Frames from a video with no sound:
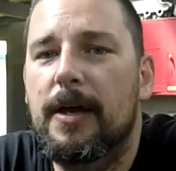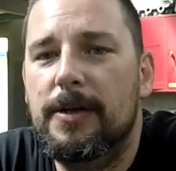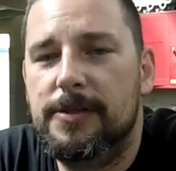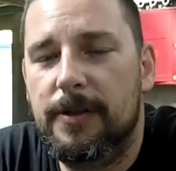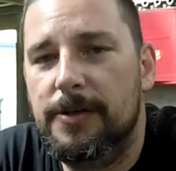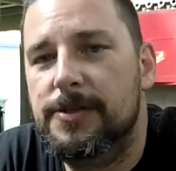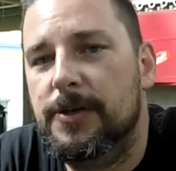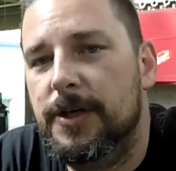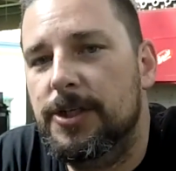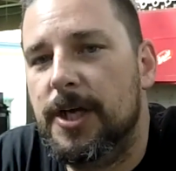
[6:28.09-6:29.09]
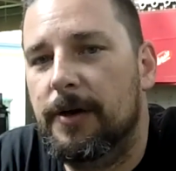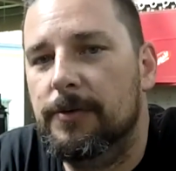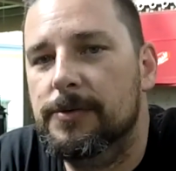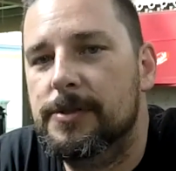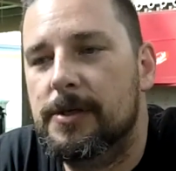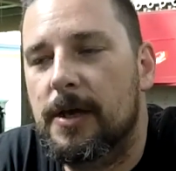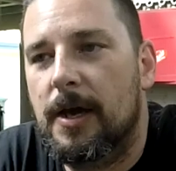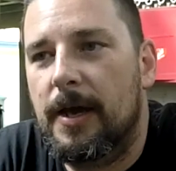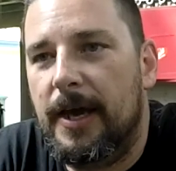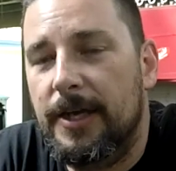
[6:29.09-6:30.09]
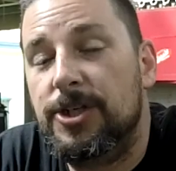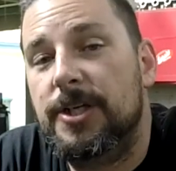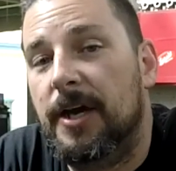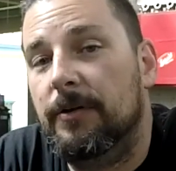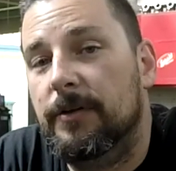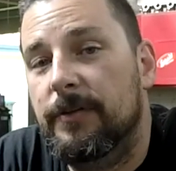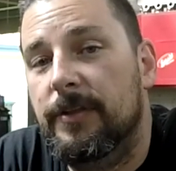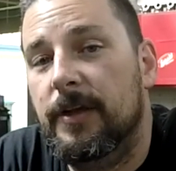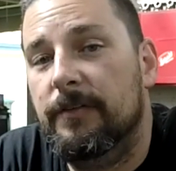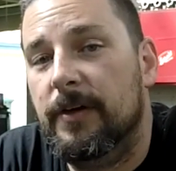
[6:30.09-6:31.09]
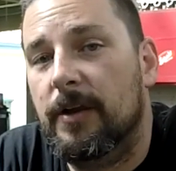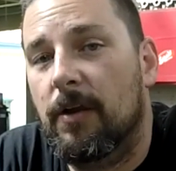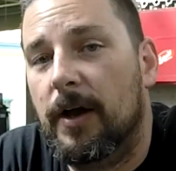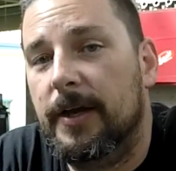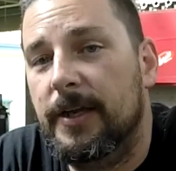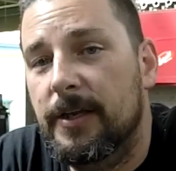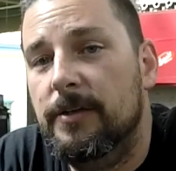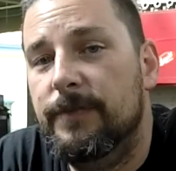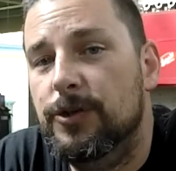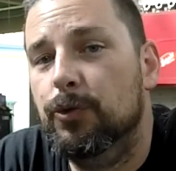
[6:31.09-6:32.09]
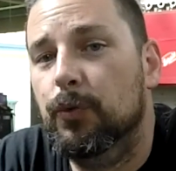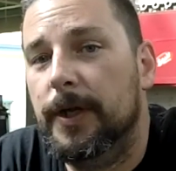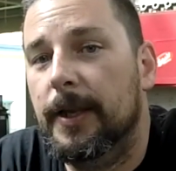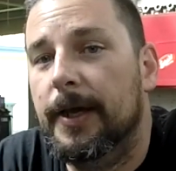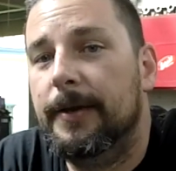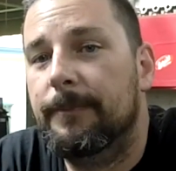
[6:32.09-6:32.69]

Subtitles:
So those 30 channels, each channel, if you think of it like an individual relay,